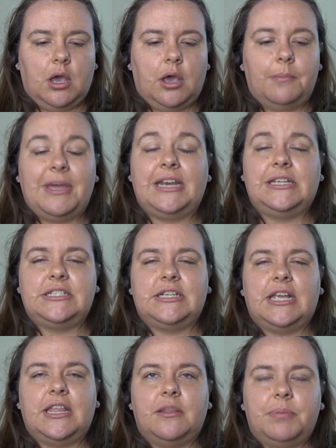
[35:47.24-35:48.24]
I managed
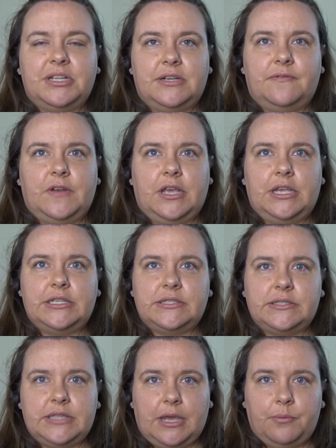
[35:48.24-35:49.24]
to get the
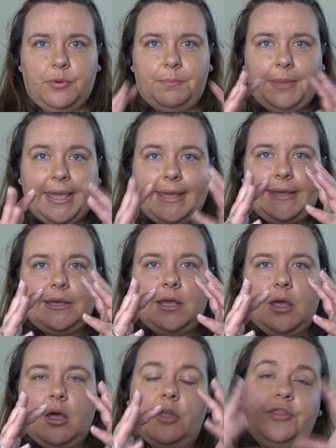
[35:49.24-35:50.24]
butterflies that were pink
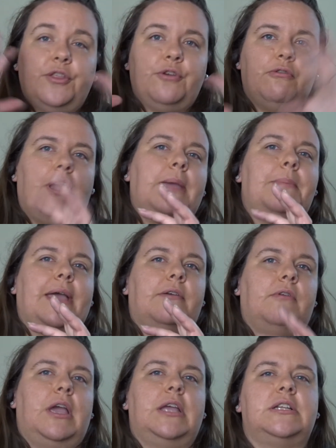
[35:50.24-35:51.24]
on the grey
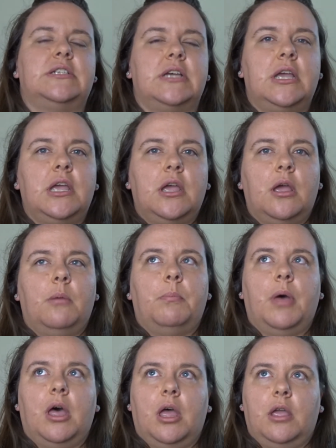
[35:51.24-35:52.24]
background,
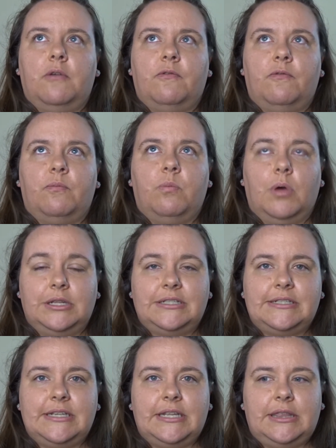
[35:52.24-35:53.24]
but I've
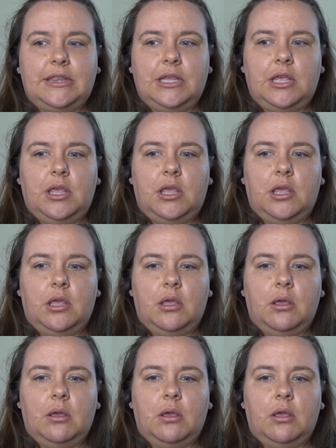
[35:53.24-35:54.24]
wanted the
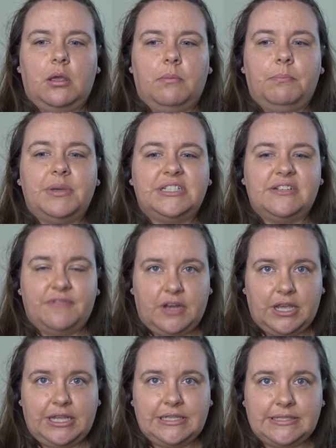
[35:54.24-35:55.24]

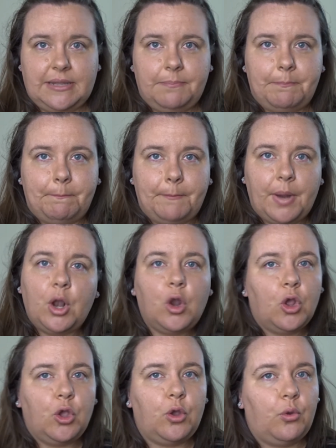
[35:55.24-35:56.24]
butterflies in
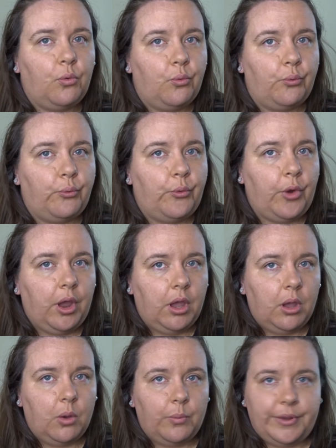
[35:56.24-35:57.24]
blue
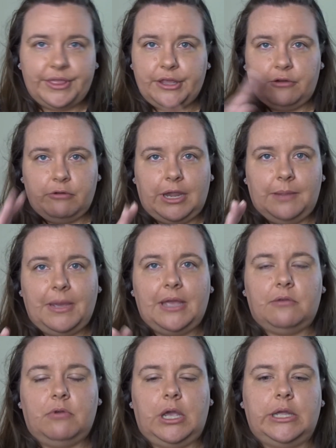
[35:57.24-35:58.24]
with the grey
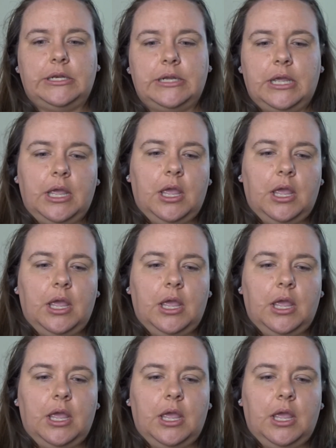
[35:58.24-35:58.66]
background.